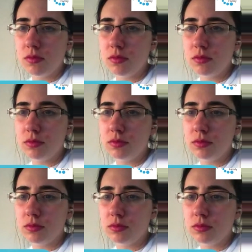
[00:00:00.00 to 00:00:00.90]

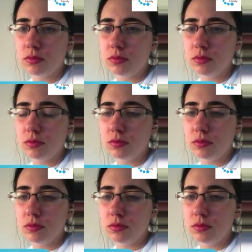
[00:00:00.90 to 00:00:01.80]

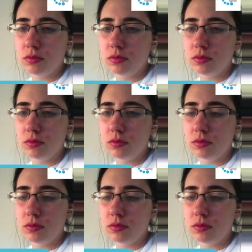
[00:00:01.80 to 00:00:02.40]
This person isn't speaking.